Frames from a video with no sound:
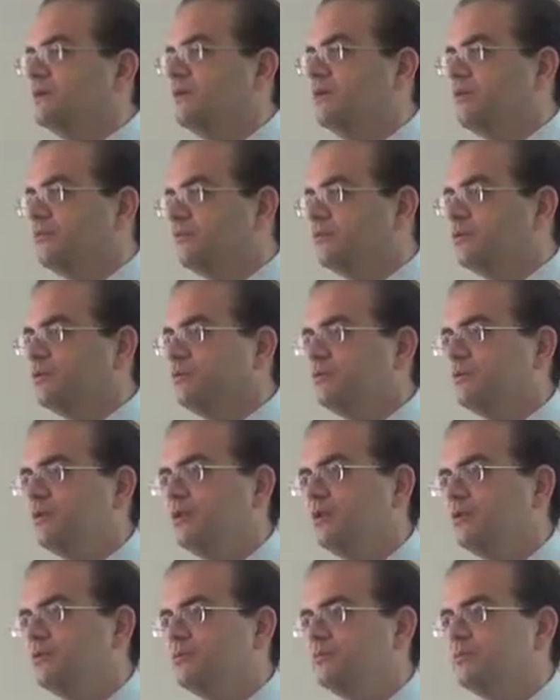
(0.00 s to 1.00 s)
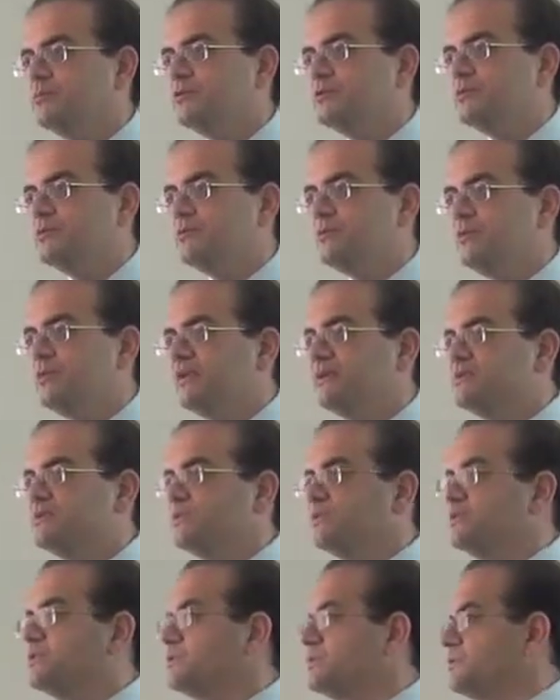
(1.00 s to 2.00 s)
We have a group called Emergency
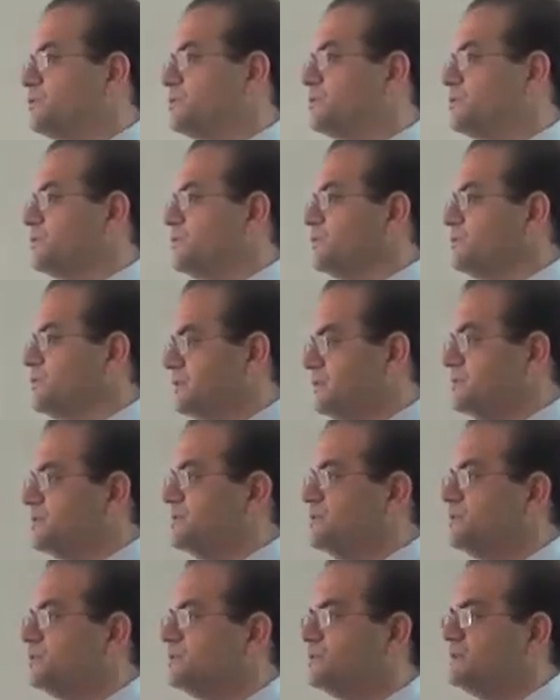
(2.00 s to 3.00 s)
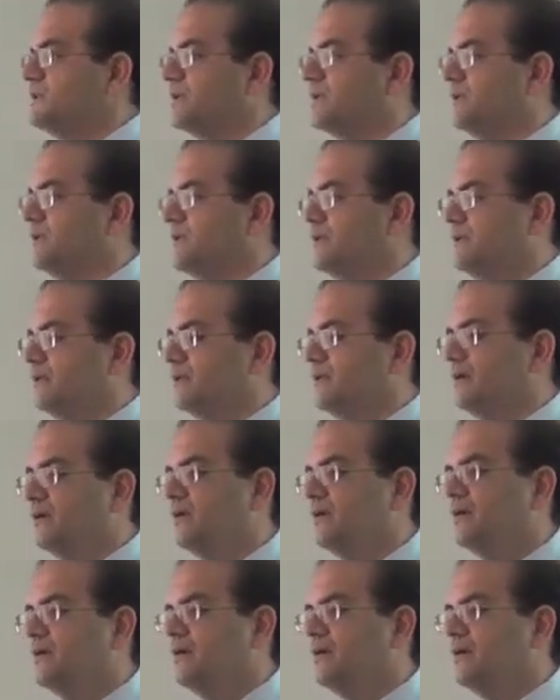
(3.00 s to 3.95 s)
Medicine Research Associate students that I've been the